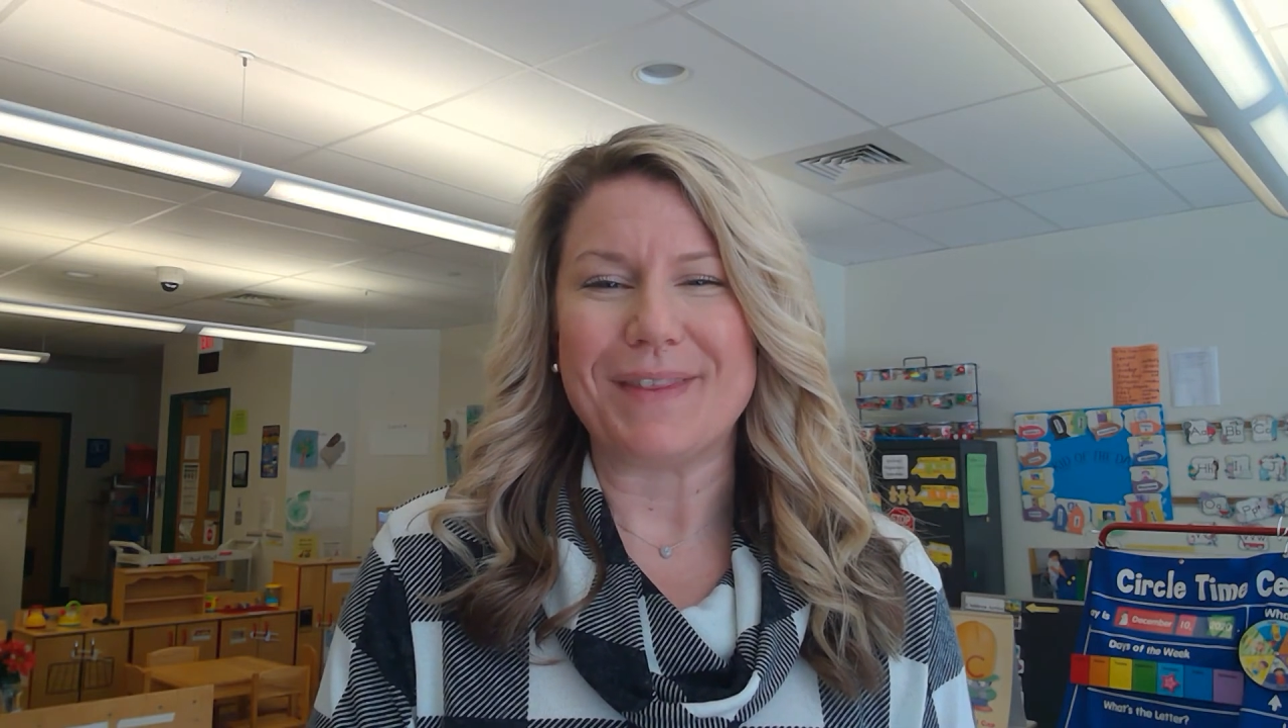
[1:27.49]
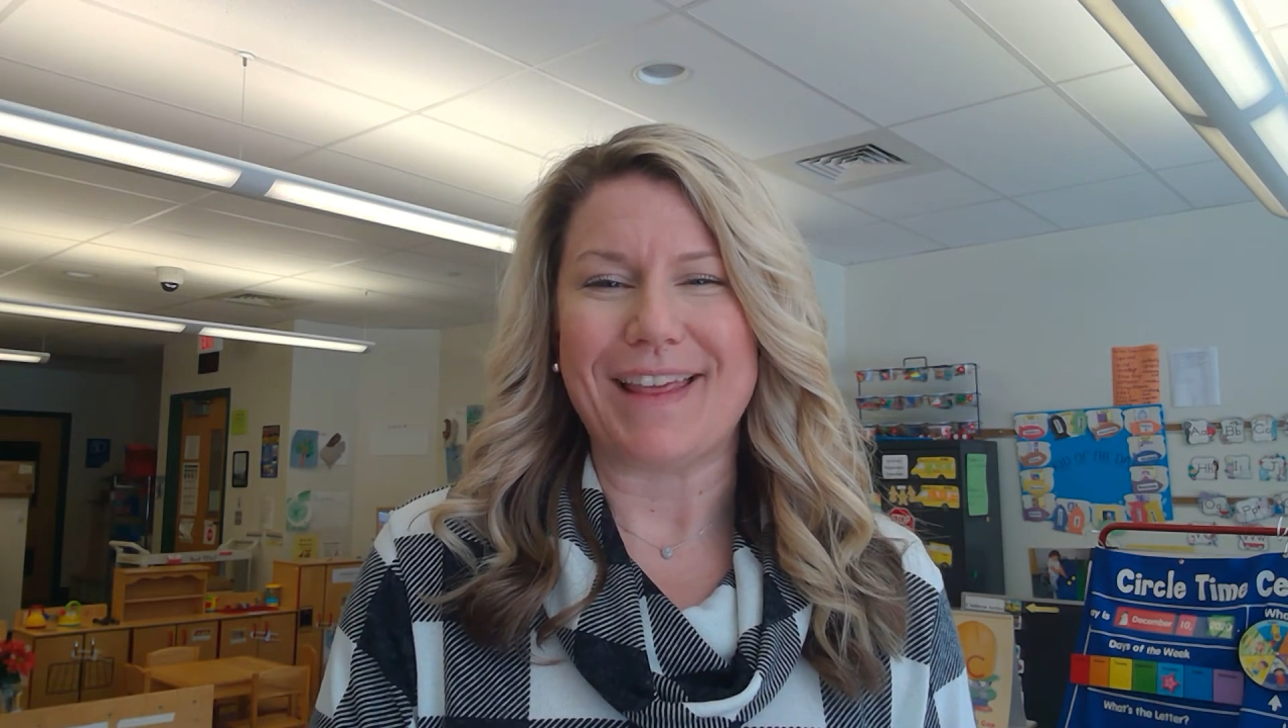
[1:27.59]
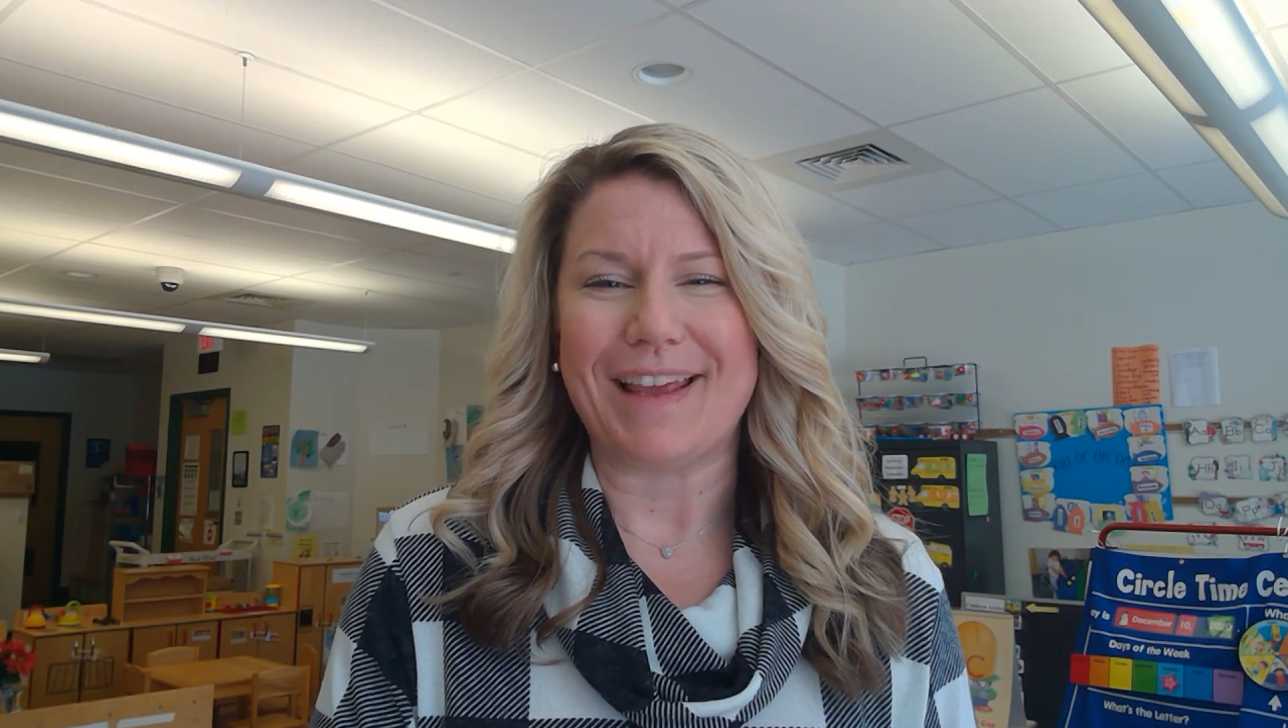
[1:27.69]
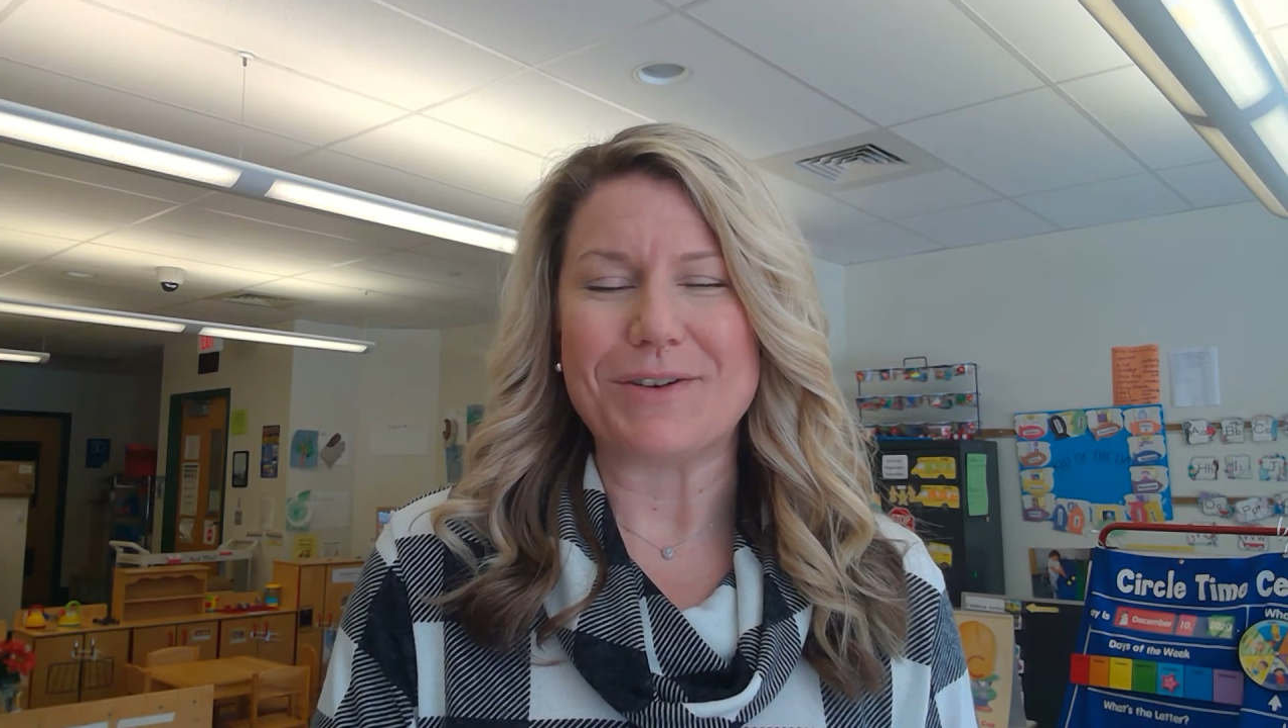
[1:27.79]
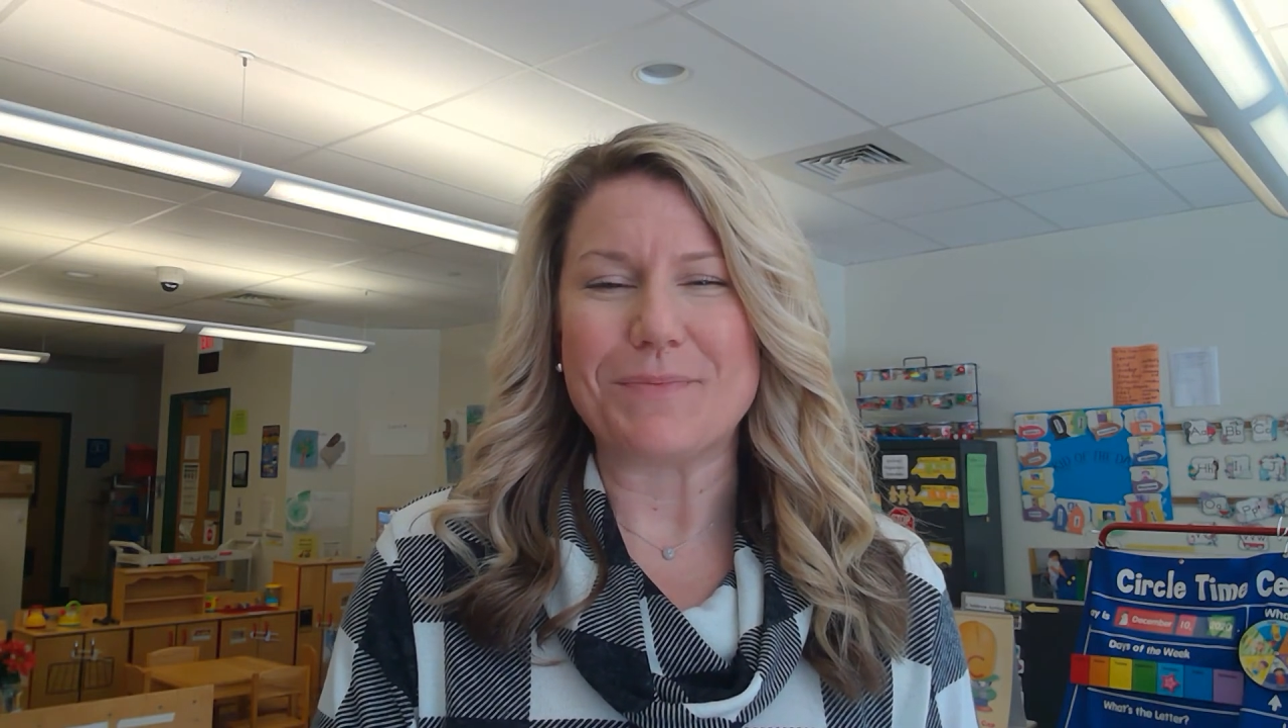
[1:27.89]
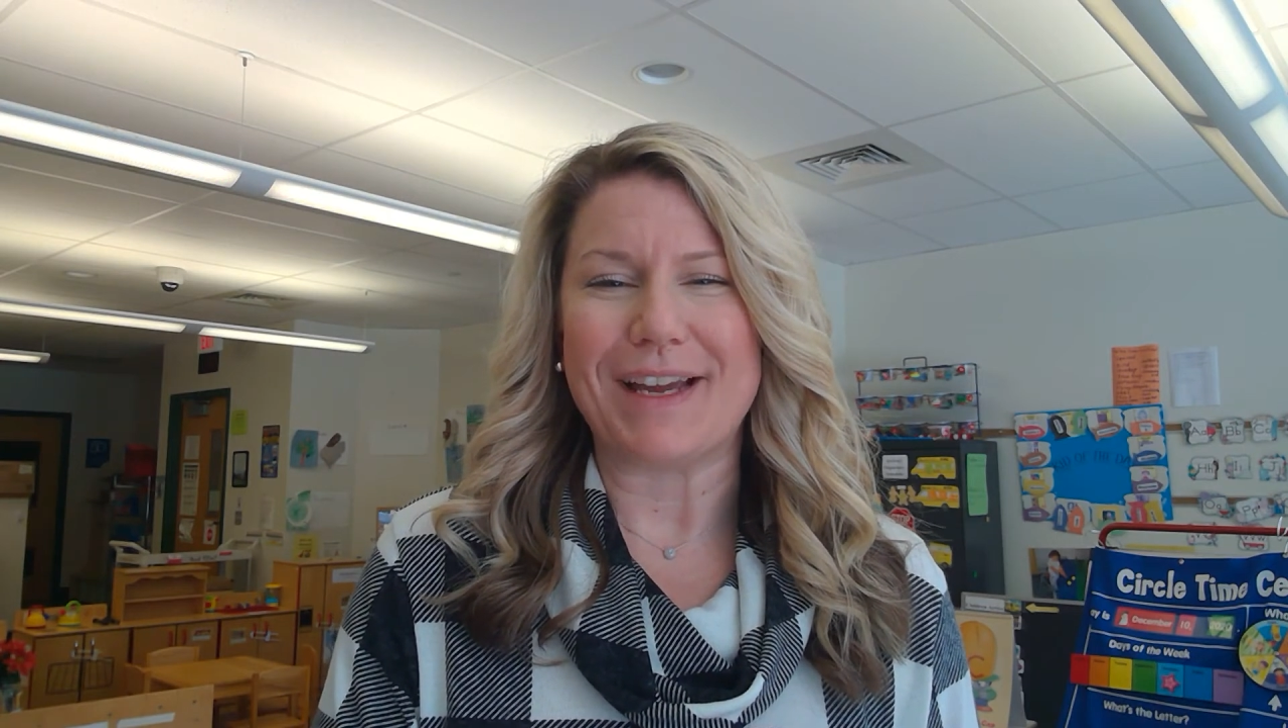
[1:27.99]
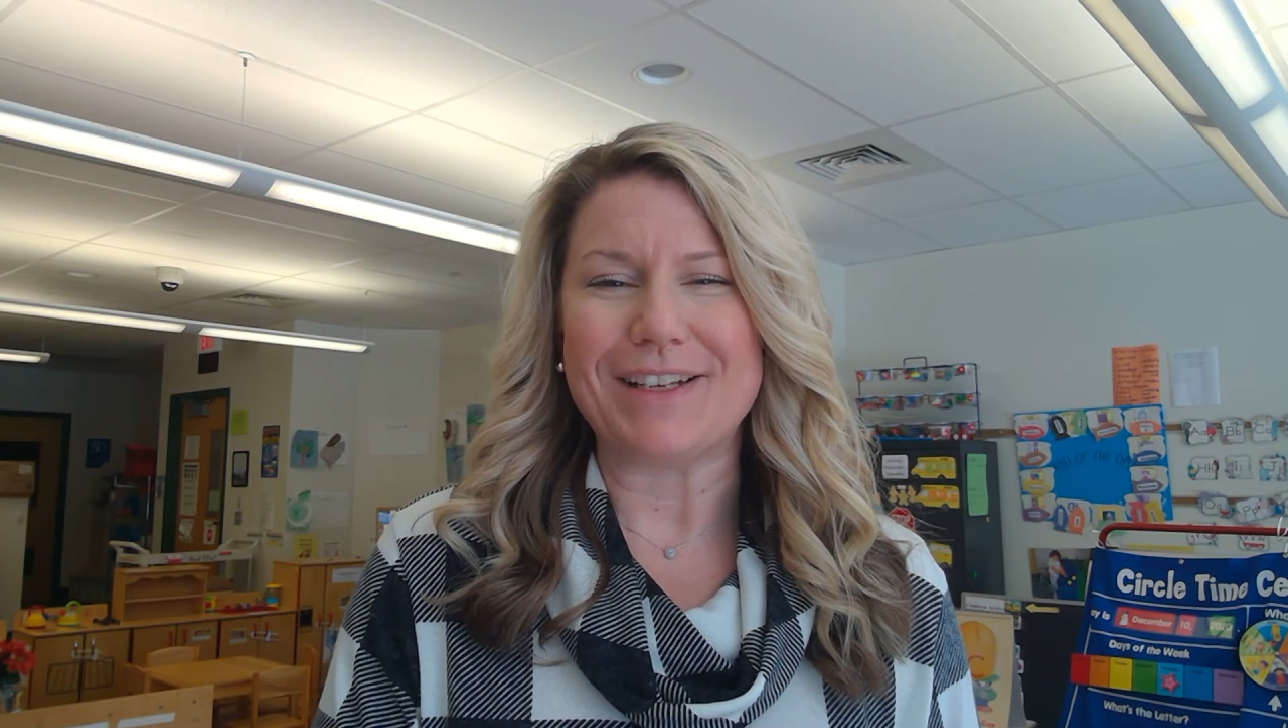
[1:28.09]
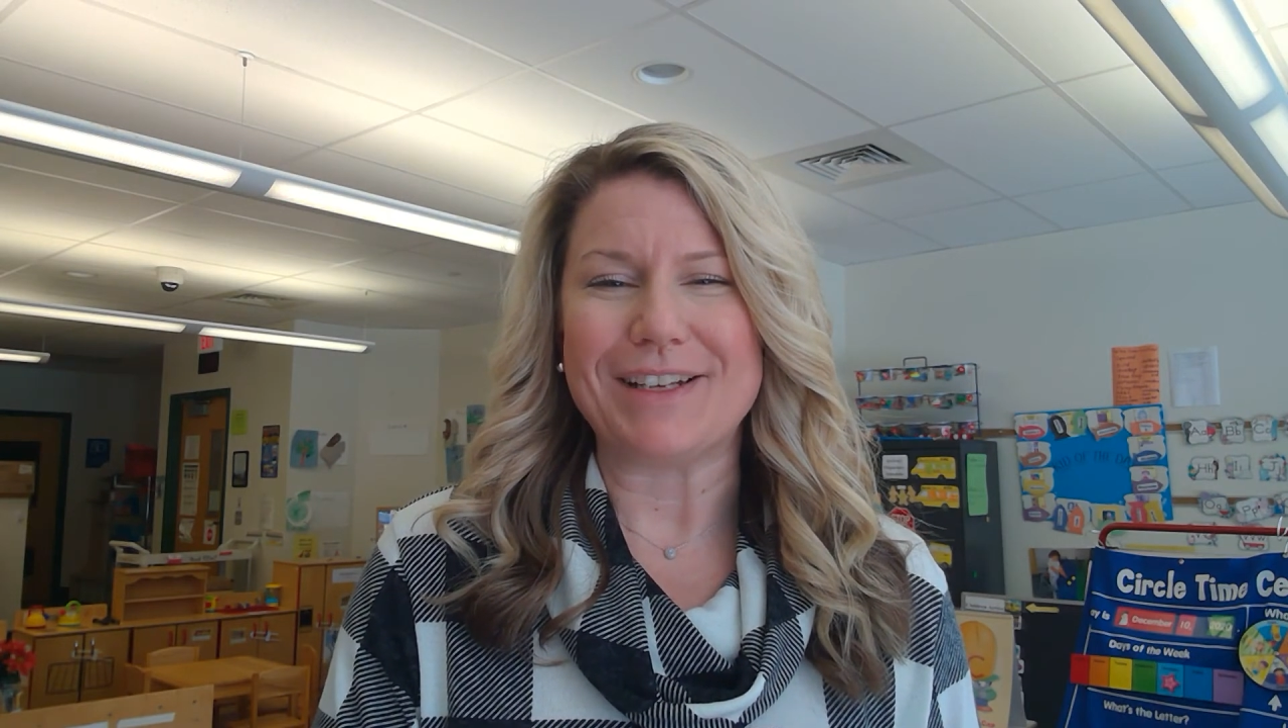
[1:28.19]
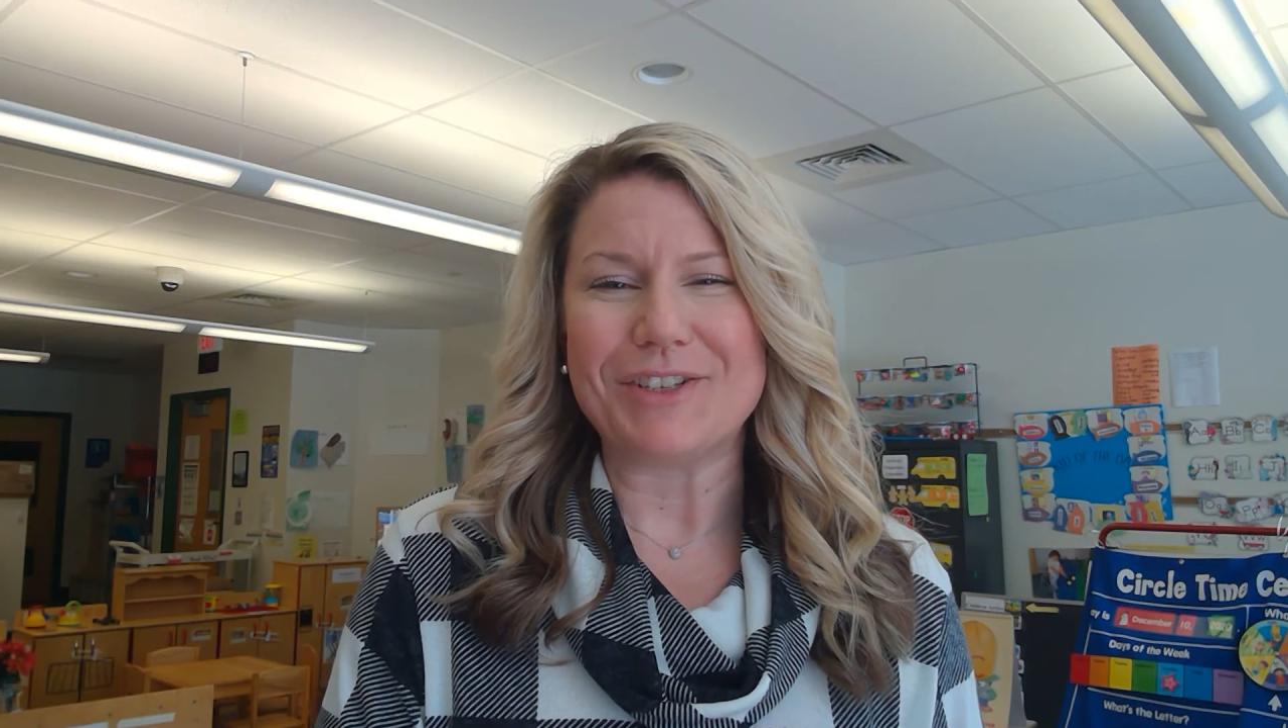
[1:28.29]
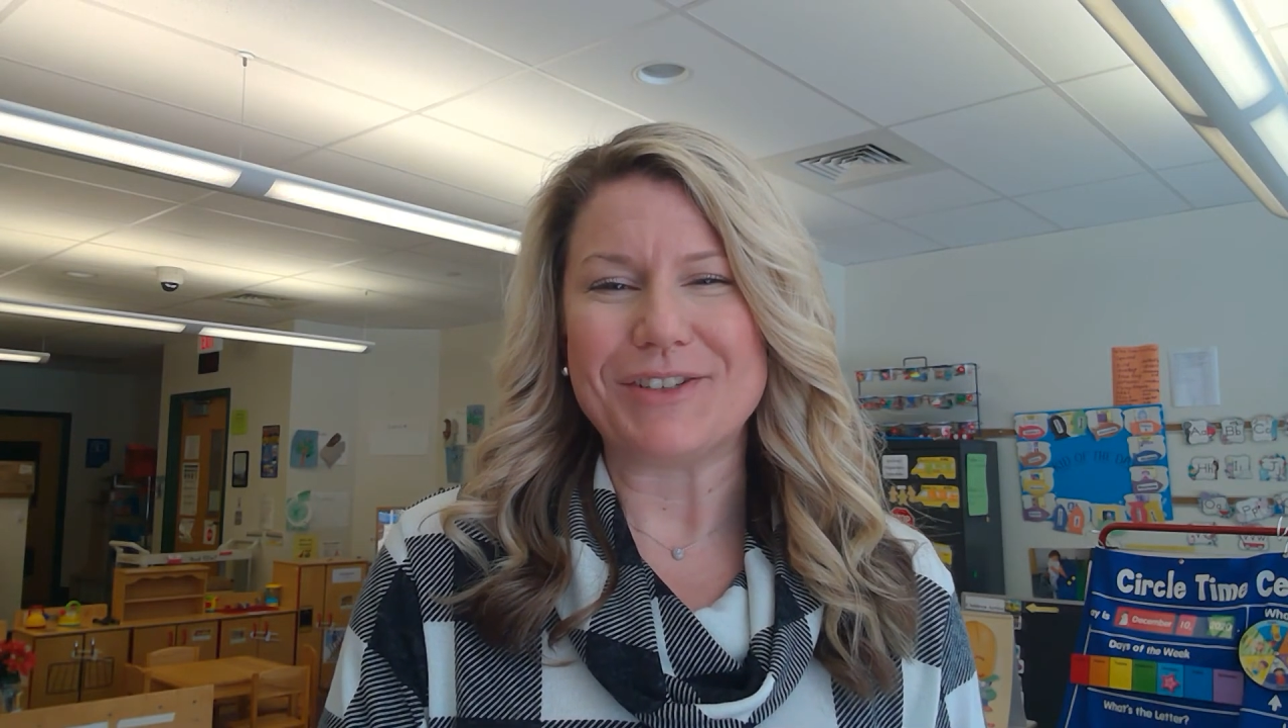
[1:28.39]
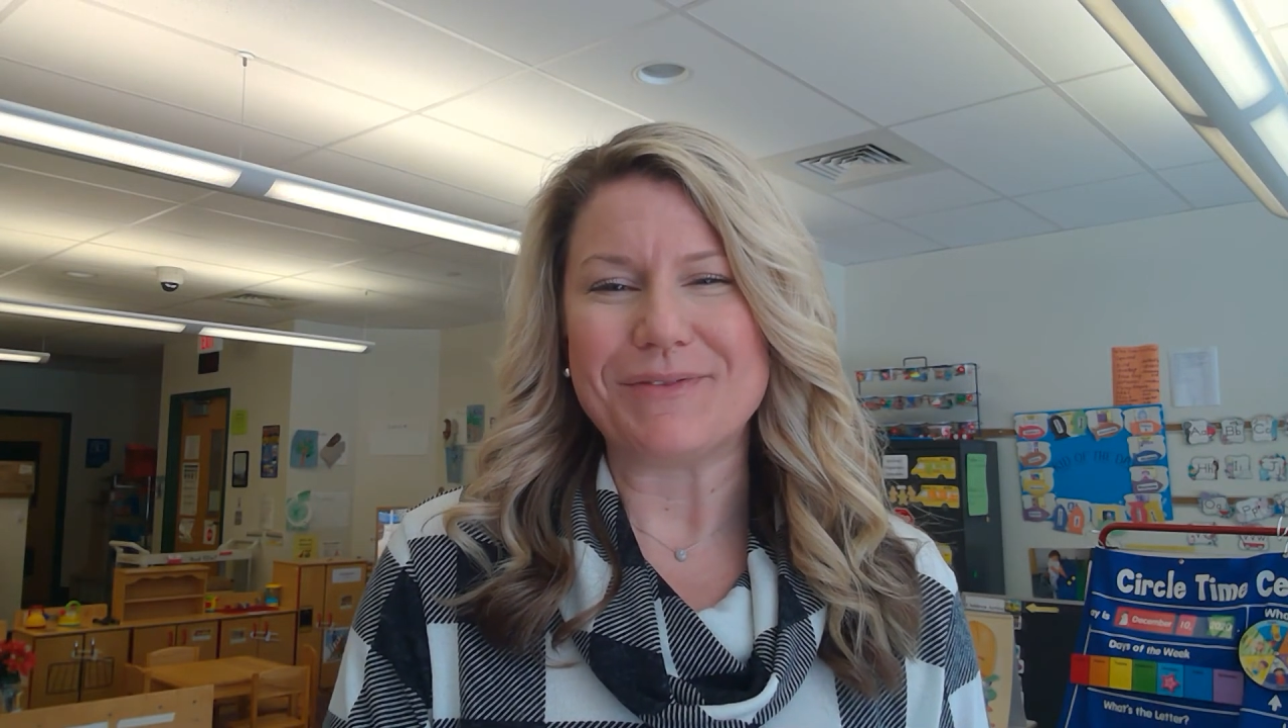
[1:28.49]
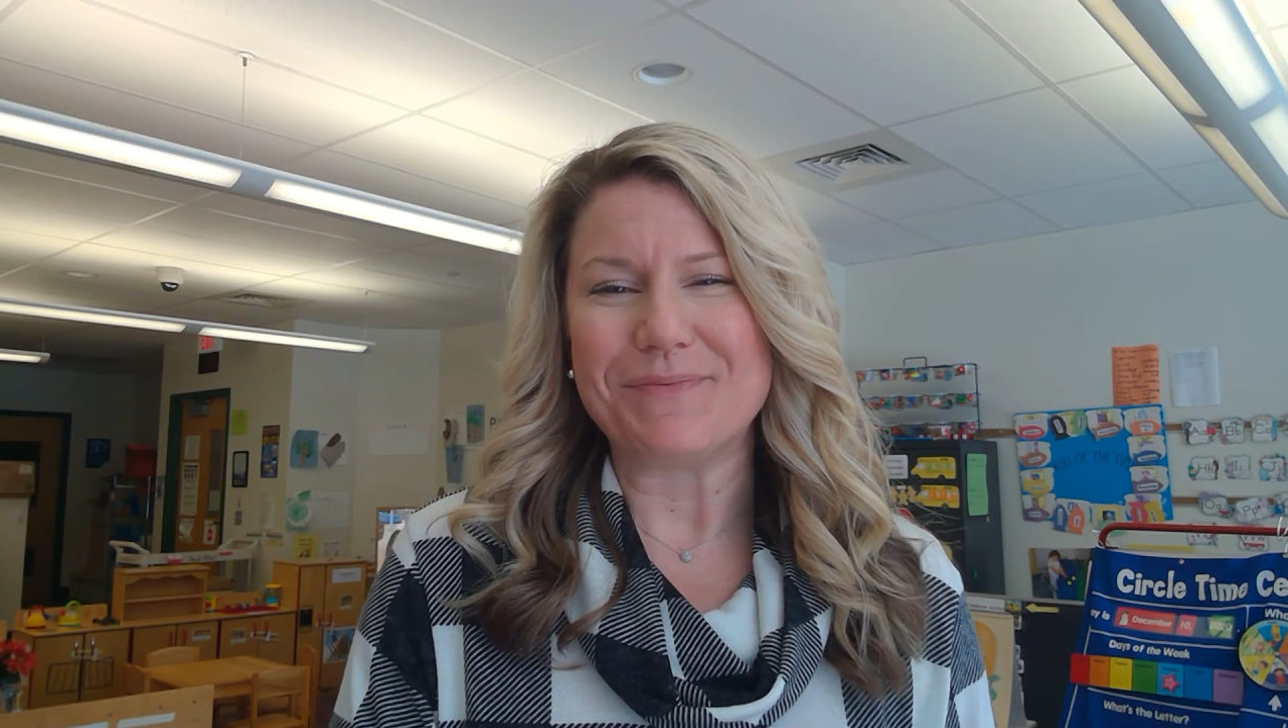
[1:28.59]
Thanks so much.